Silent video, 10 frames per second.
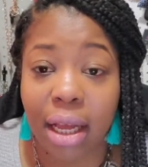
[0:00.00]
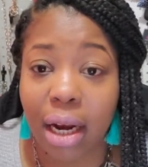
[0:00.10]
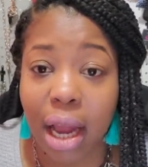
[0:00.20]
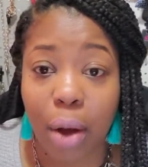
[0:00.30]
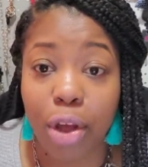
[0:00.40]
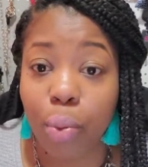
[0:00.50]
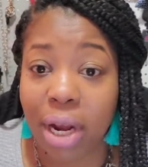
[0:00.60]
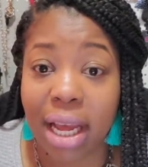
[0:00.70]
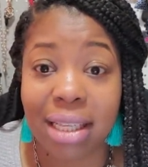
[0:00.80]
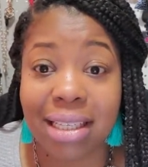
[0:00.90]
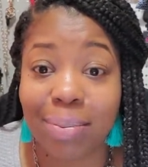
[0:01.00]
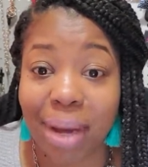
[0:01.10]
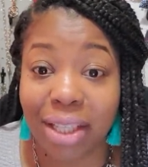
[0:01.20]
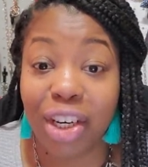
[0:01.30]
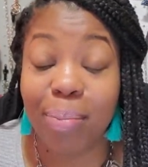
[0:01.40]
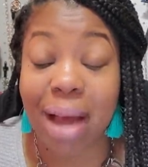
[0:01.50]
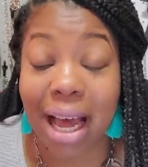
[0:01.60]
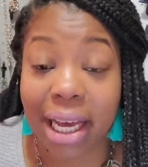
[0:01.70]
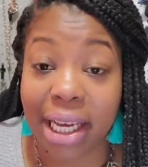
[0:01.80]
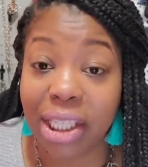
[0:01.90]
Now you want to inspect your
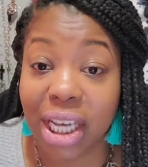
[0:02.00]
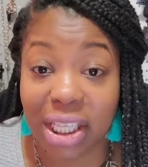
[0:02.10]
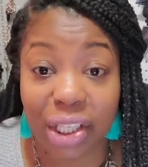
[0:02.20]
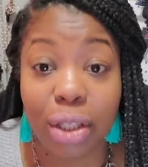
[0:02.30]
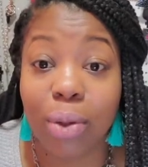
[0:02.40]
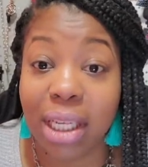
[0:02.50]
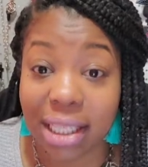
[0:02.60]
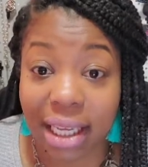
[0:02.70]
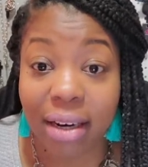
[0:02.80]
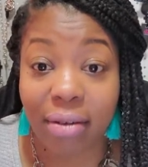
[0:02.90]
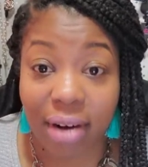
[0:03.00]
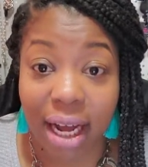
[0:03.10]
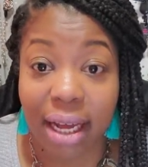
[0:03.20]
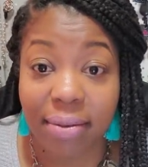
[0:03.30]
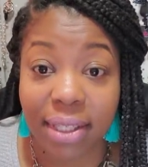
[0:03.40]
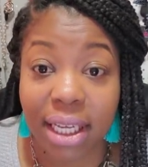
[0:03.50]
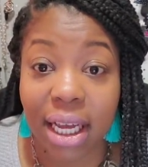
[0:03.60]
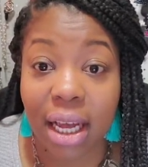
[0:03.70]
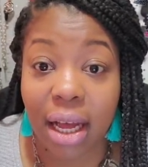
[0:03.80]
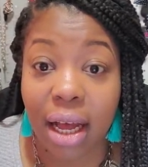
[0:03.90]
package as soon as it arrives
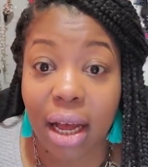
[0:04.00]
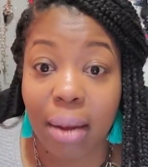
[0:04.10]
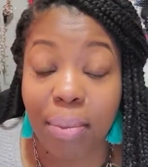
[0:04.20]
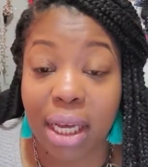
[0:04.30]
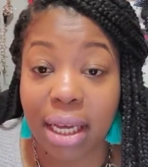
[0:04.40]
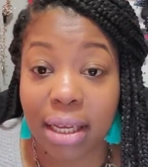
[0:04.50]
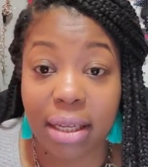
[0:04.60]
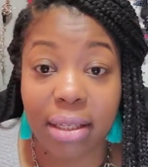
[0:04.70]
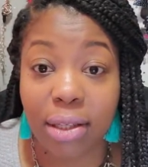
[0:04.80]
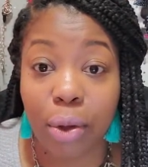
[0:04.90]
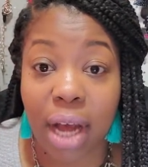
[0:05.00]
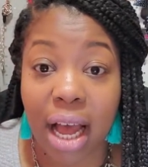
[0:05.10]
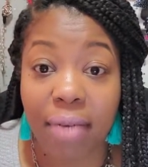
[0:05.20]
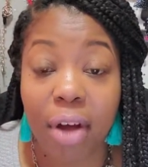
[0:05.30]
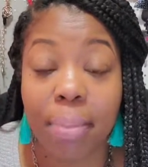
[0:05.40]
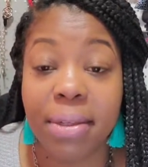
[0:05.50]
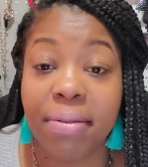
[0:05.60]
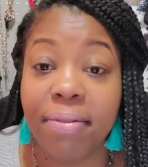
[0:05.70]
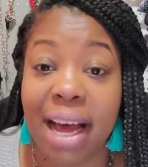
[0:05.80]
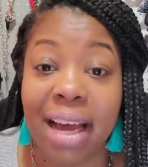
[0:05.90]
um, because you have up to
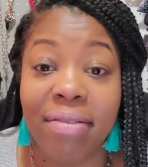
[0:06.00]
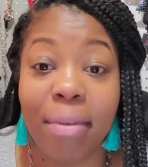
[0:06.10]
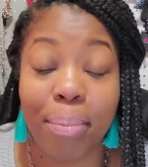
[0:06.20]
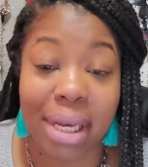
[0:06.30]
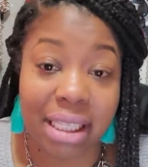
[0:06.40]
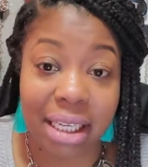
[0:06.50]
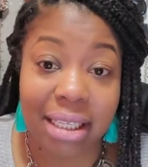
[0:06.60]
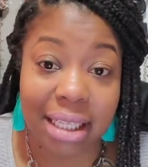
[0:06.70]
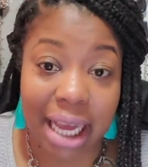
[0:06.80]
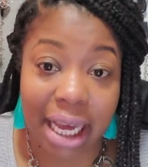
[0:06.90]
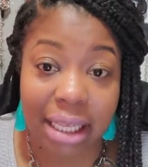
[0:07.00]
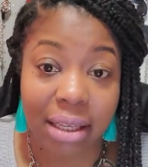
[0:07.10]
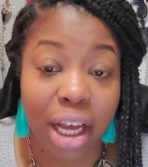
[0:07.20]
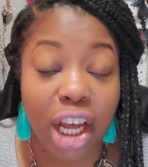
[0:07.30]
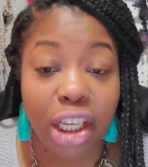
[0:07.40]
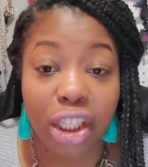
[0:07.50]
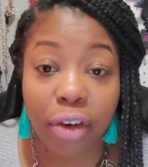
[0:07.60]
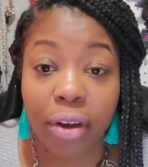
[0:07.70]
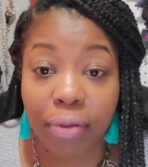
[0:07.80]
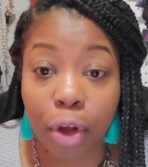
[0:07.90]
five business days to
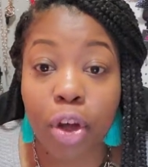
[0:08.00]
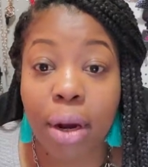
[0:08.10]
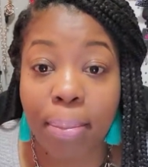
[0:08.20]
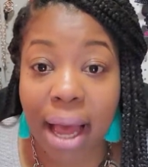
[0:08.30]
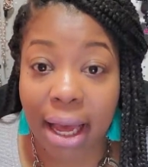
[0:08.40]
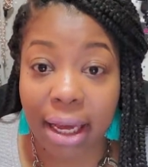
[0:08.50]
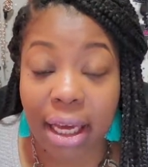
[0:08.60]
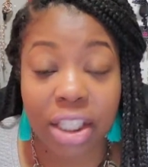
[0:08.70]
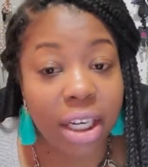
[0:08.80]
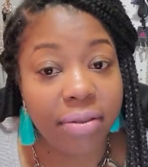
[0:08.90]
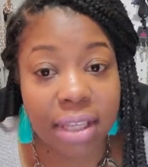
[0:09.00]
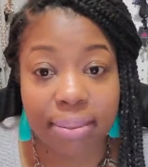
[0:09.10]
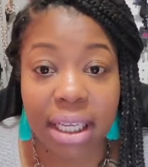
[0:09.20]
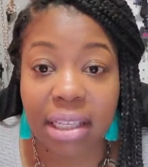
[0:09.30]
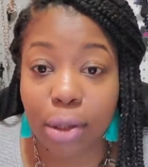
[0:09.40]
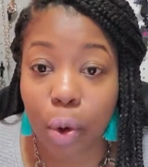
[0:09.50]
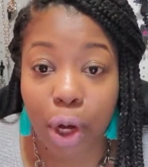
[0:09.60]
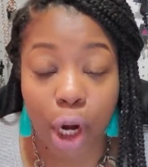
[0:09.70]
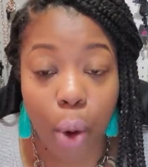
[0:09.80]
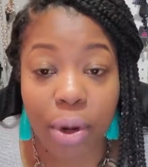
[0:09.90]
review your package and if something is
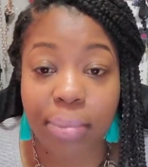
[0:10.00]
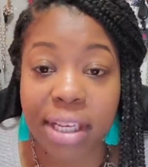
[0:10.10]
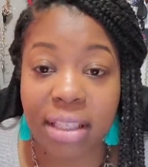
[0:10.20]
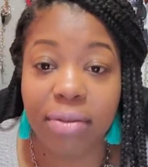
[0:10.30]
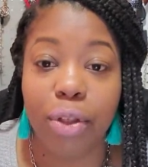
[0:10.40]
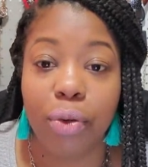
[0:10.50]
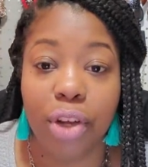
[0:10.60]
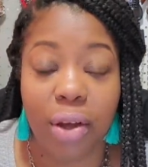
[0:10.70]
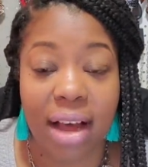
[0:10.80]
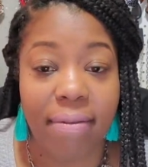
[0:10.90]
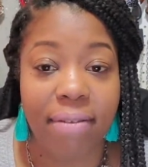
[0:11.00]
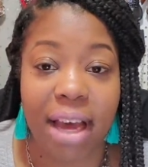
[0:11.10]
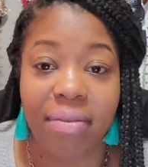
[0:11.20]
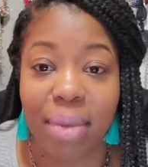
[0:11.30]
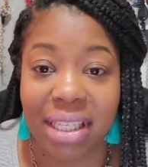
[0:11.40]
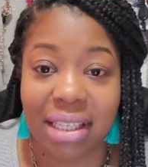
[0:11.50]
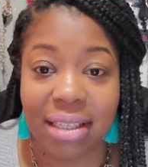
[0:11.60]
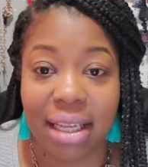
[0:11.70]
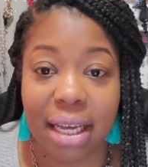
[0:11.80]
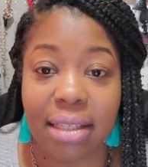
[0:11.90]
going on with a piece of jewelry you have five business
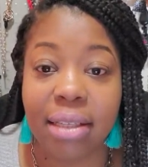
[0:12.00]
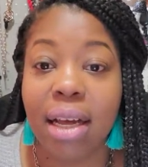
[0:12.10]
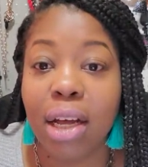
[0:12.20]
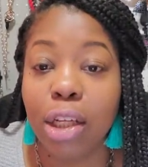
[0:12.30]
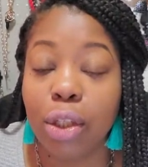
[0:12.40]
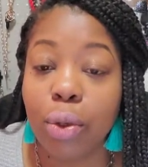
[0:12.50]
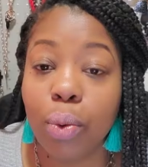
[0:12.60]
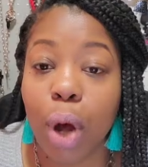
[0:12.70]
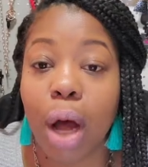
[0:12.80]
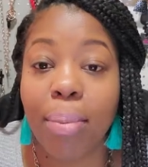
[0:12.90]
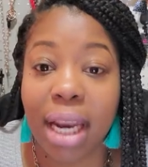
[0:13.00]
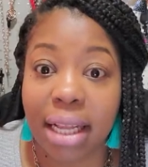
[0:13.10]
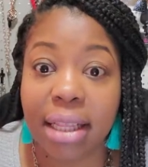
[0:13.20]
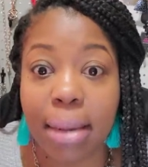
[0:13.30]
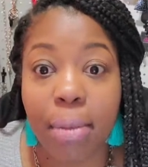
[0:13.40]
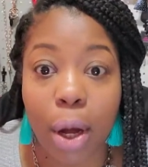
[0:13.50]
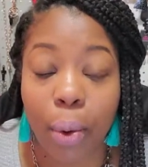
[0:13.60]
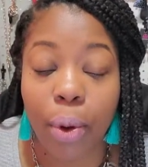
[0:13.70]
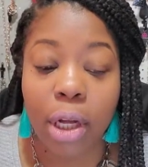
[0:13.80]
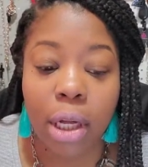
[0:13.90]
days to um, let them know.